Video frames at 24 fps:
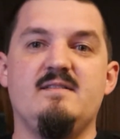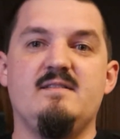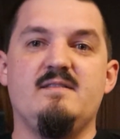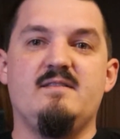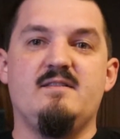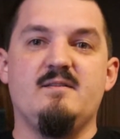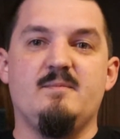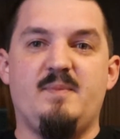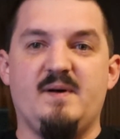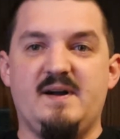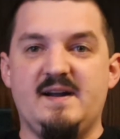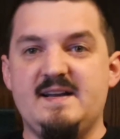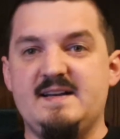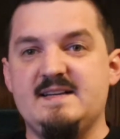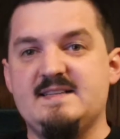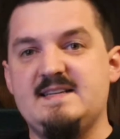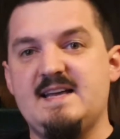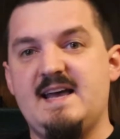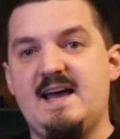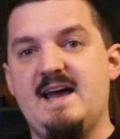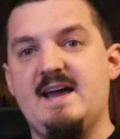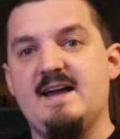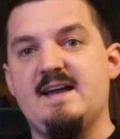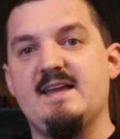The bite
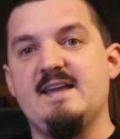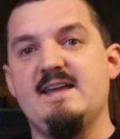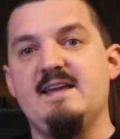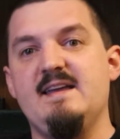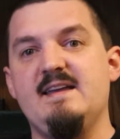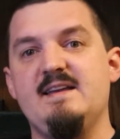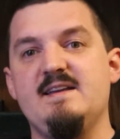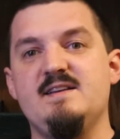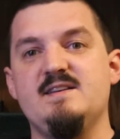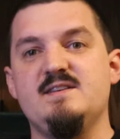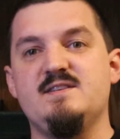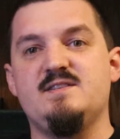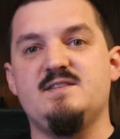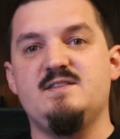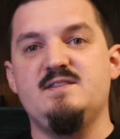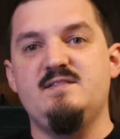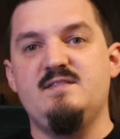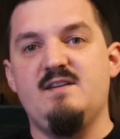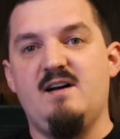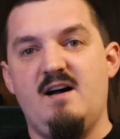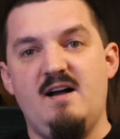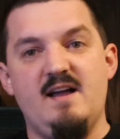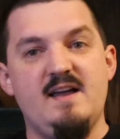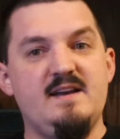attack is
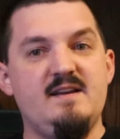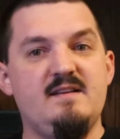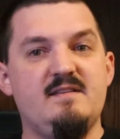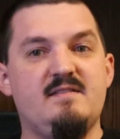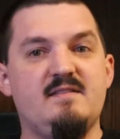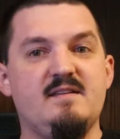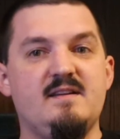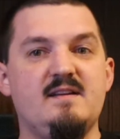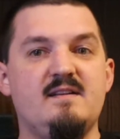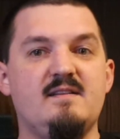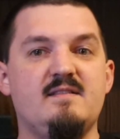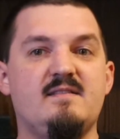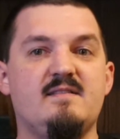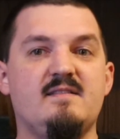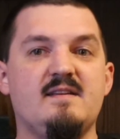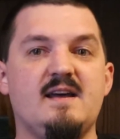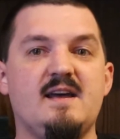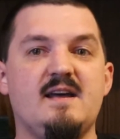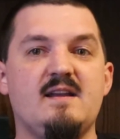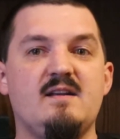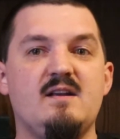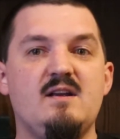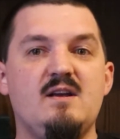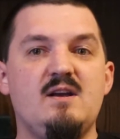not anything
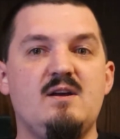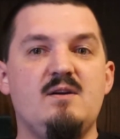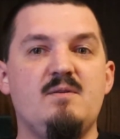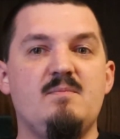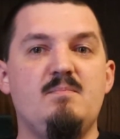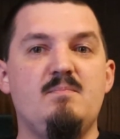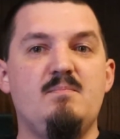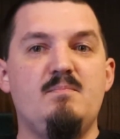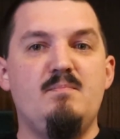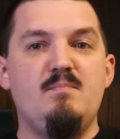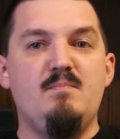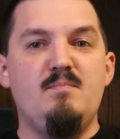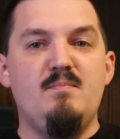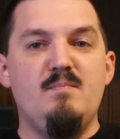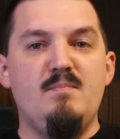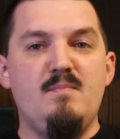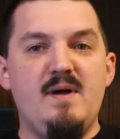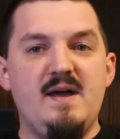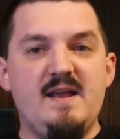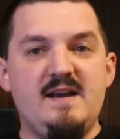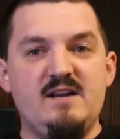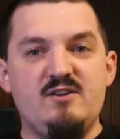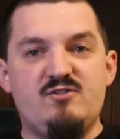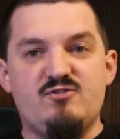that
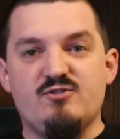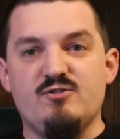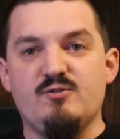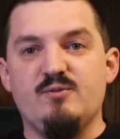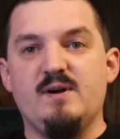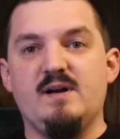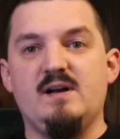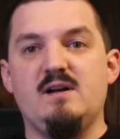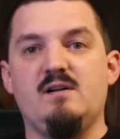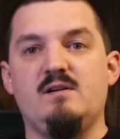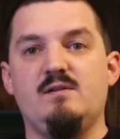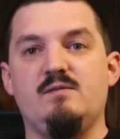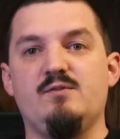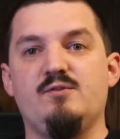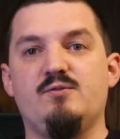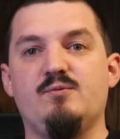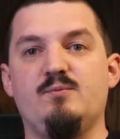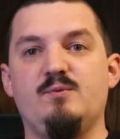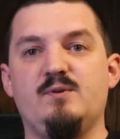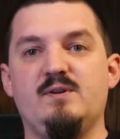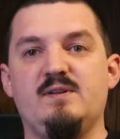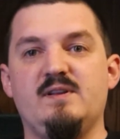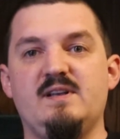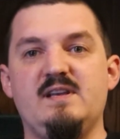many true elves
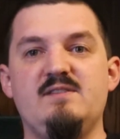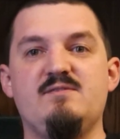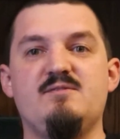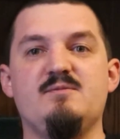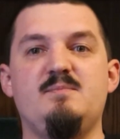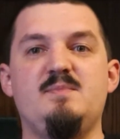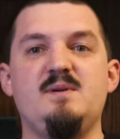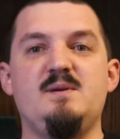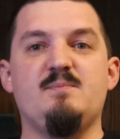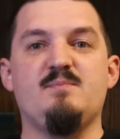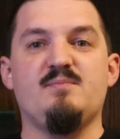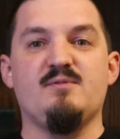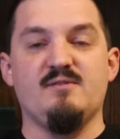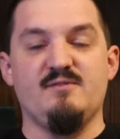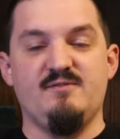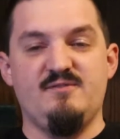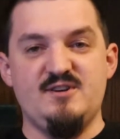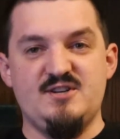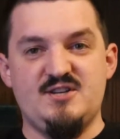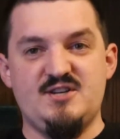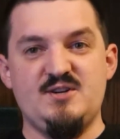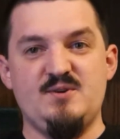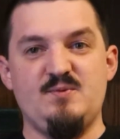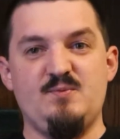will even be
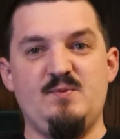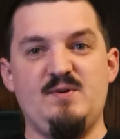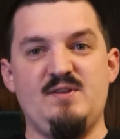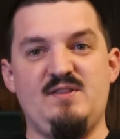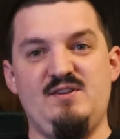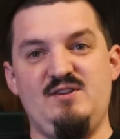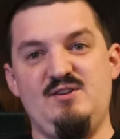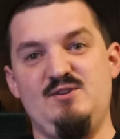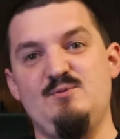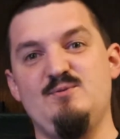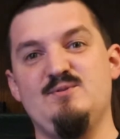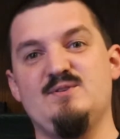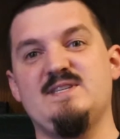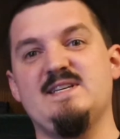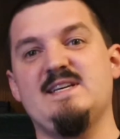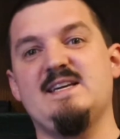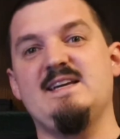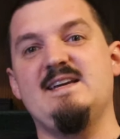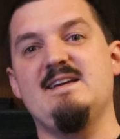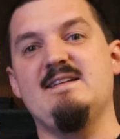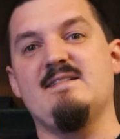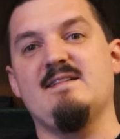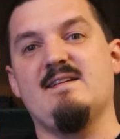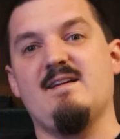proficient with
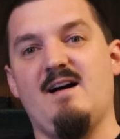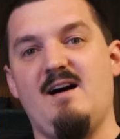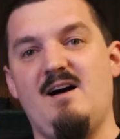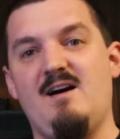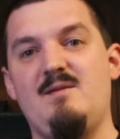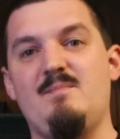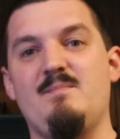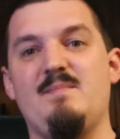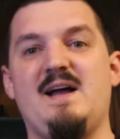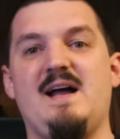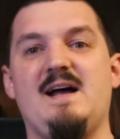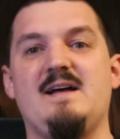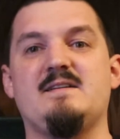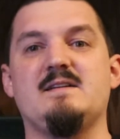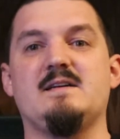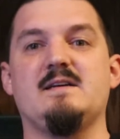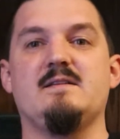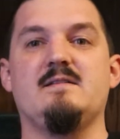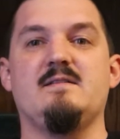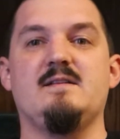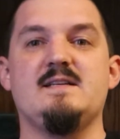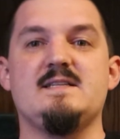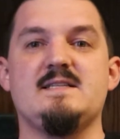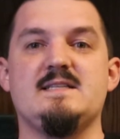using in combat
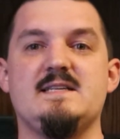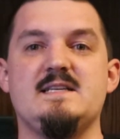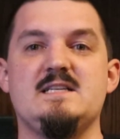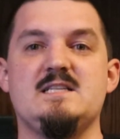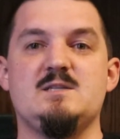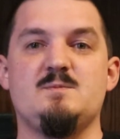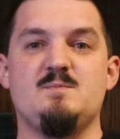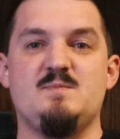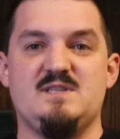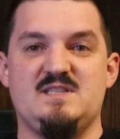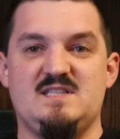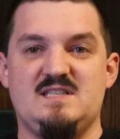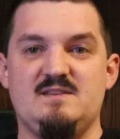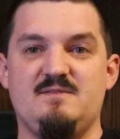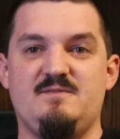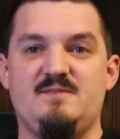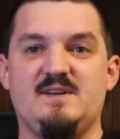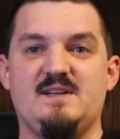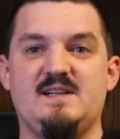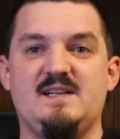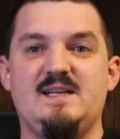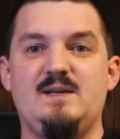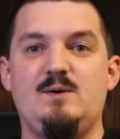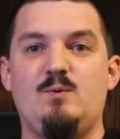unless they
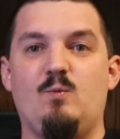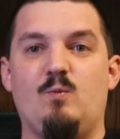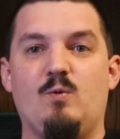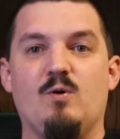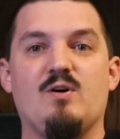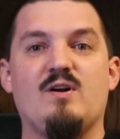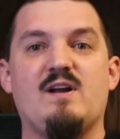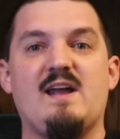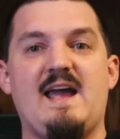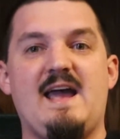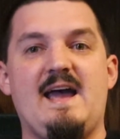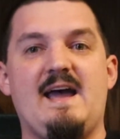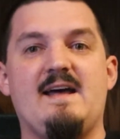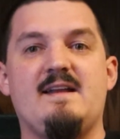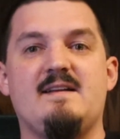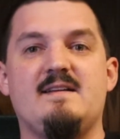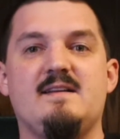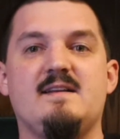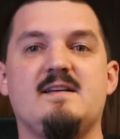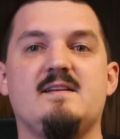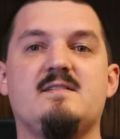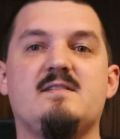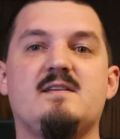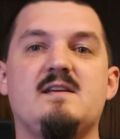specifically work at
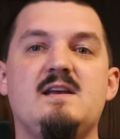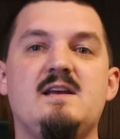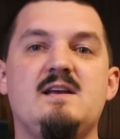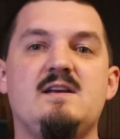it.